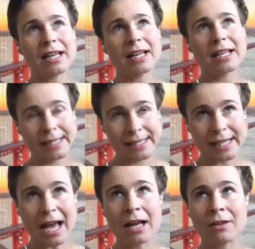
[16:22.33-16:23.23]

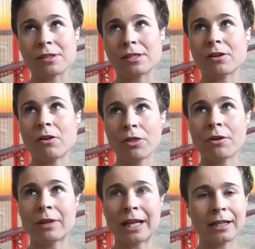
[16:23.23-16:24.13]
sounds, although
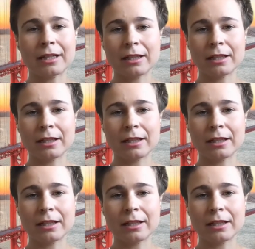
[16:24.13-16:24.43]
like